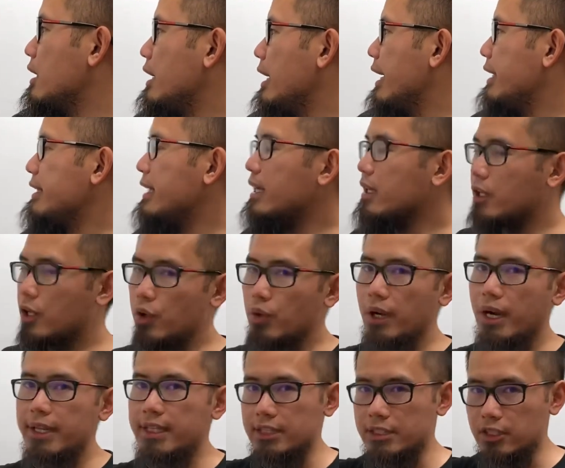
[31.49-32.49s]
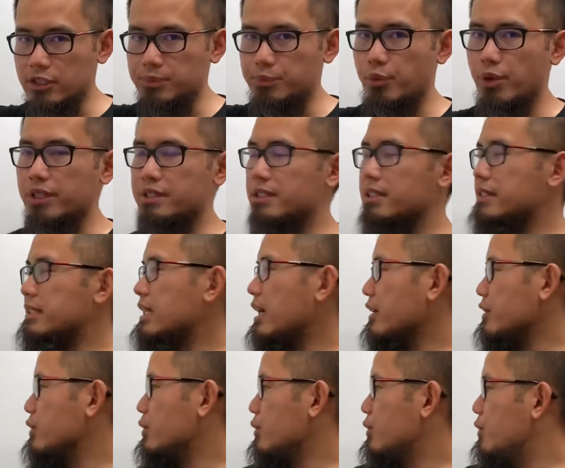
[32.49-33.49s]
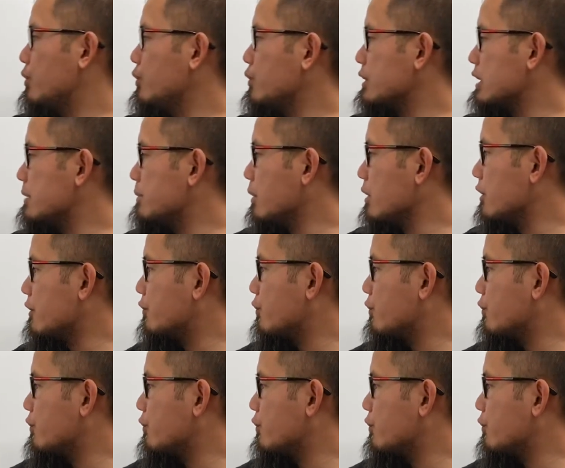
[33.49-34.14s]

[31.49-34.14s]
And then go ahead and just break this down into two smaller